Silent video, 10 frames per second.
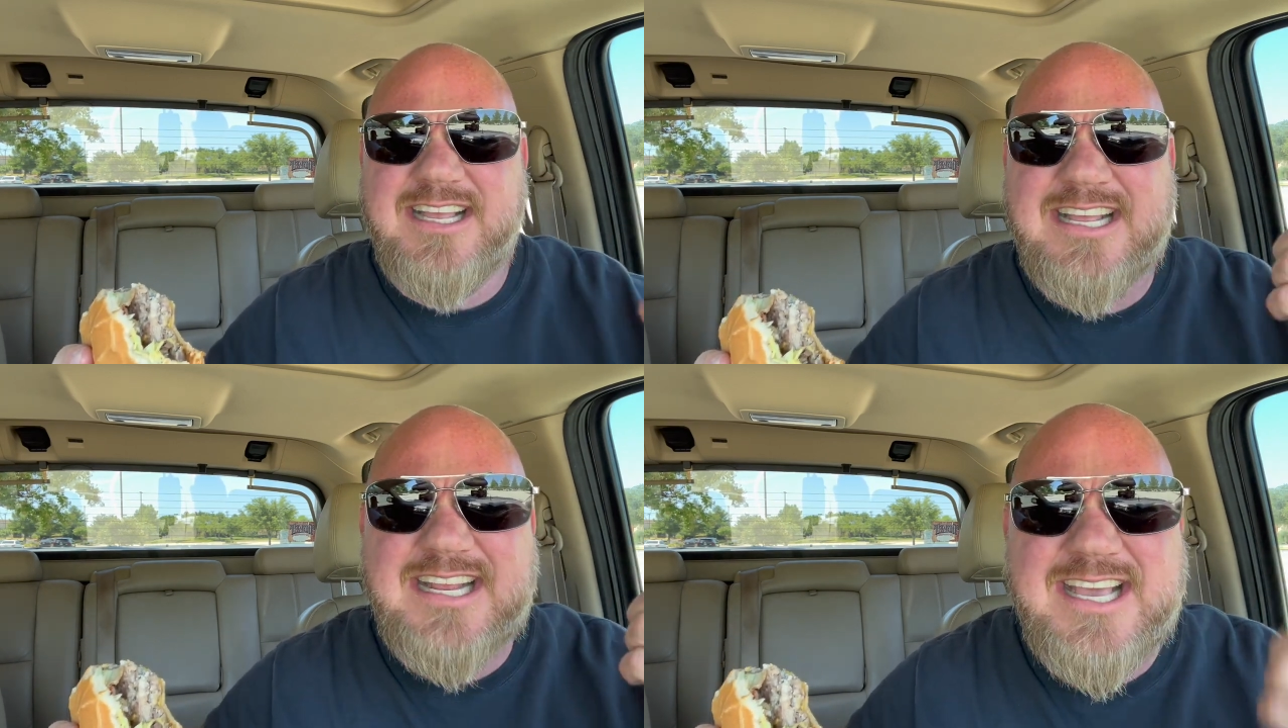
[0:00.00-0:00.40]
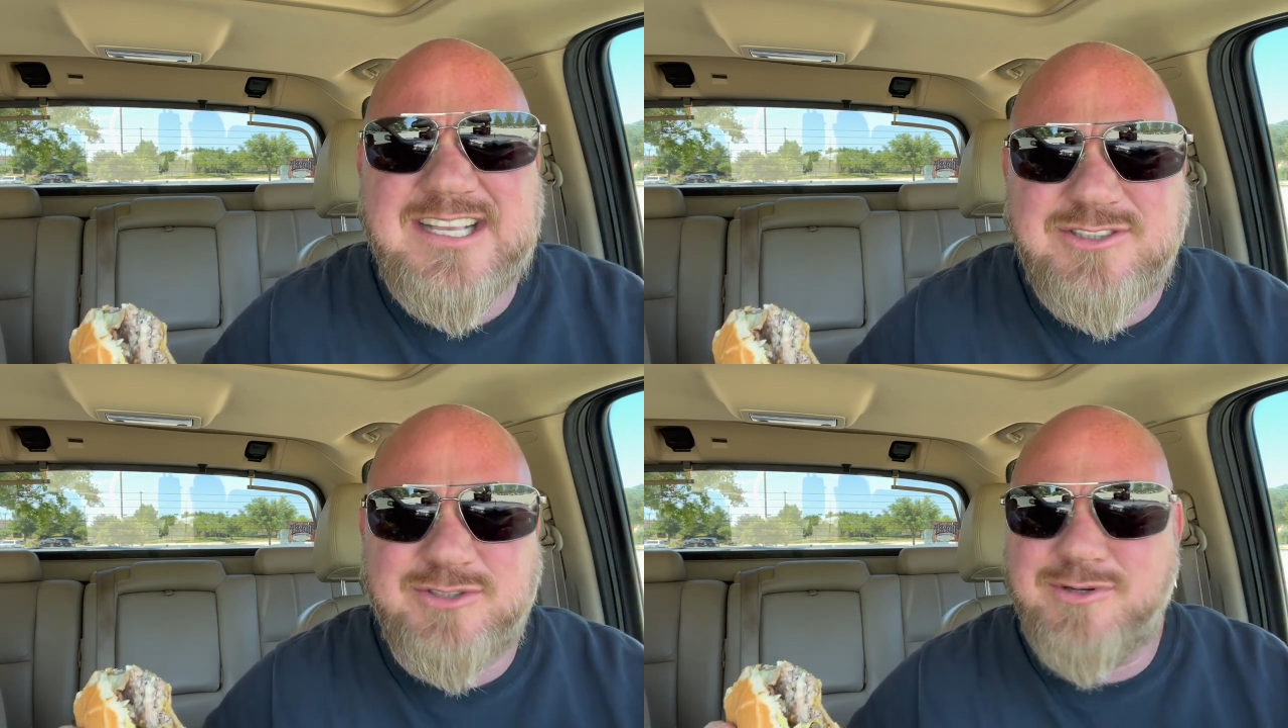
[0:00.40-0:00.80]
It
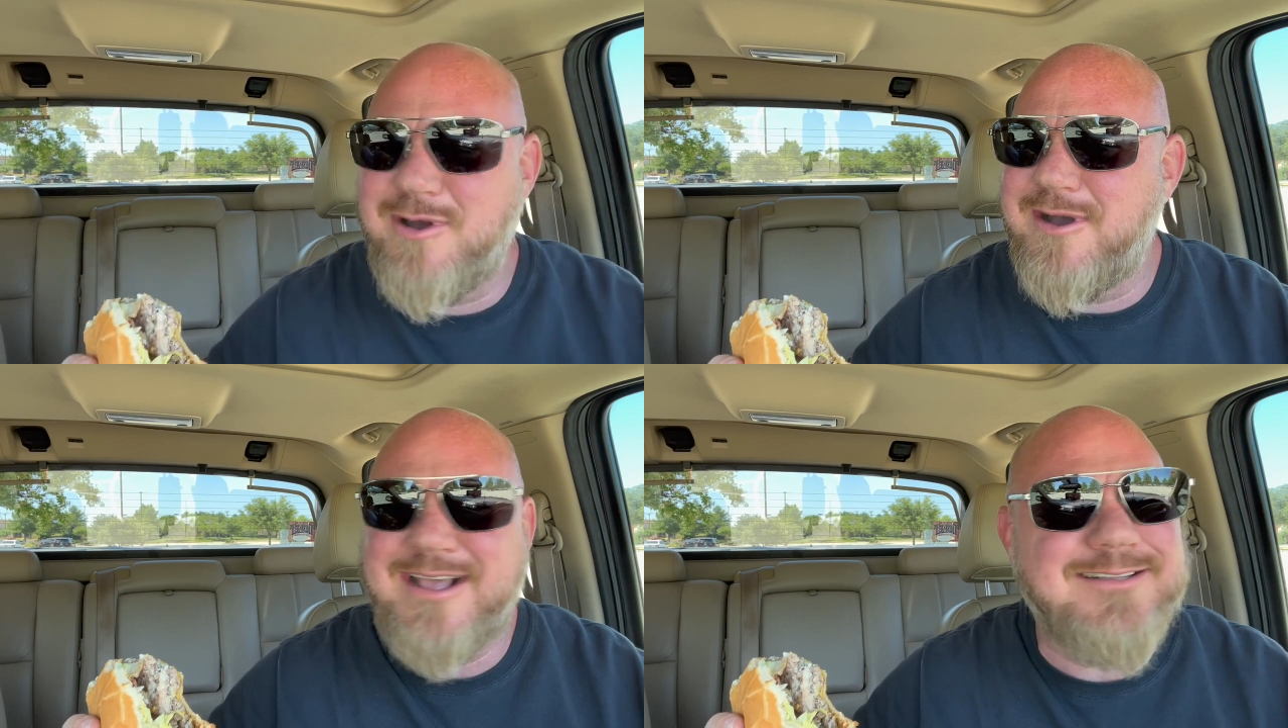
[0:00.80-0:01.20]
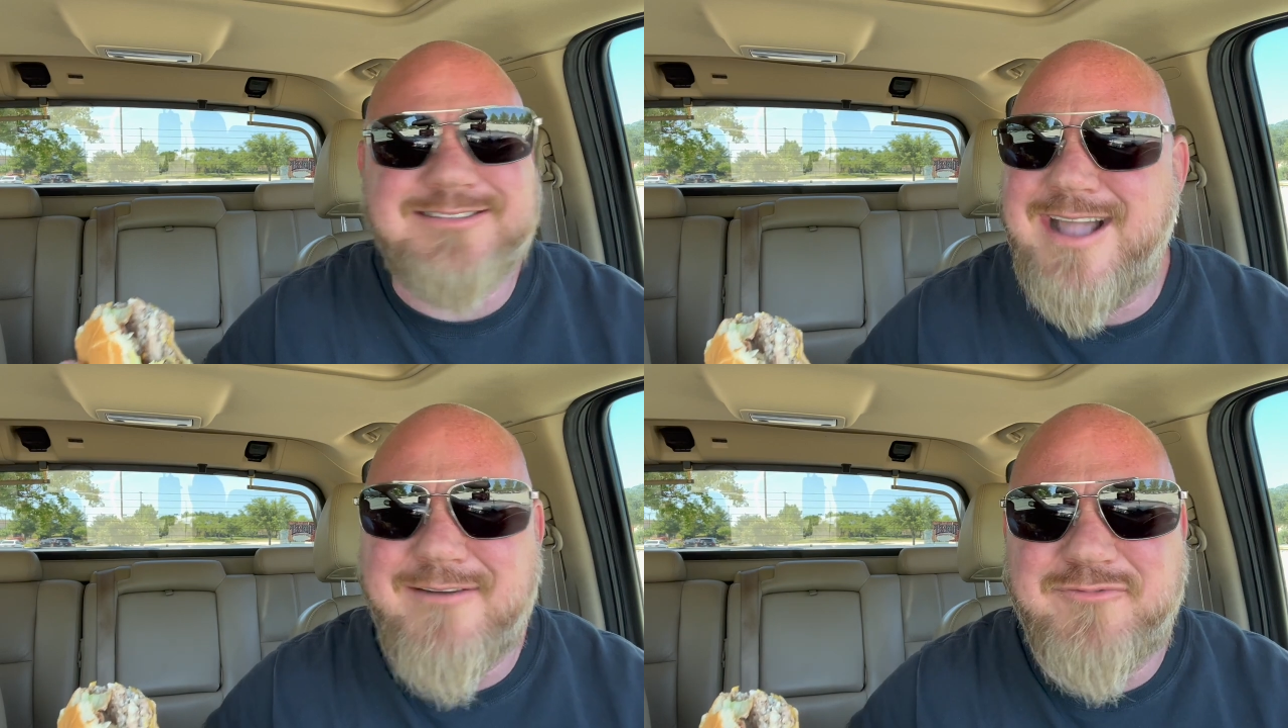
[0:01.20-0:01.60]
is strong.
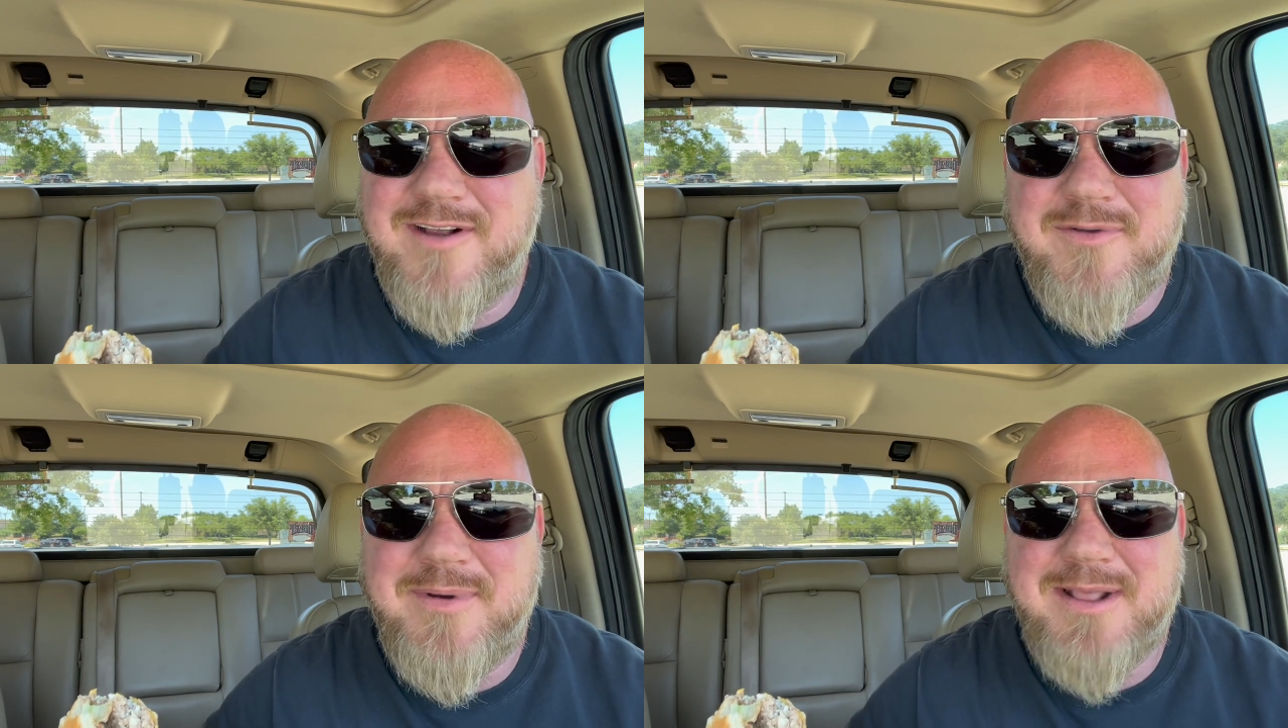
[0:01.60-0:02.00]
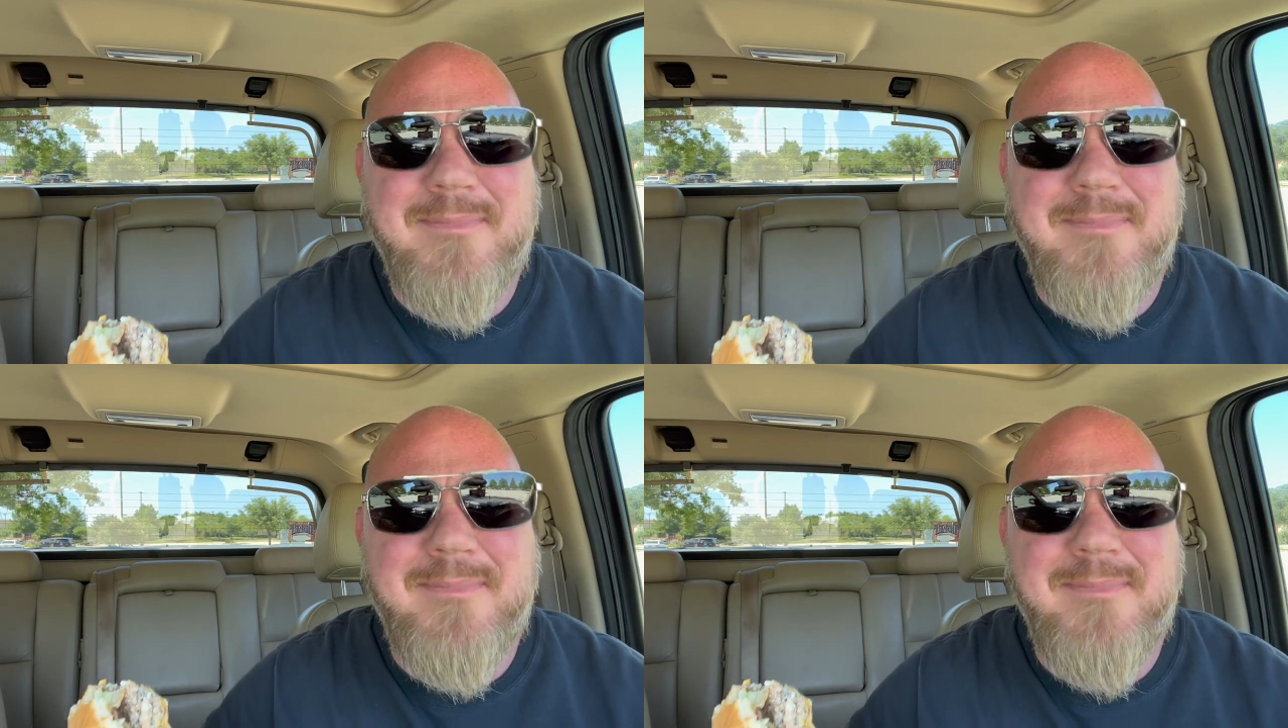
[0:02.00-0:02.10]
It's not for everybody.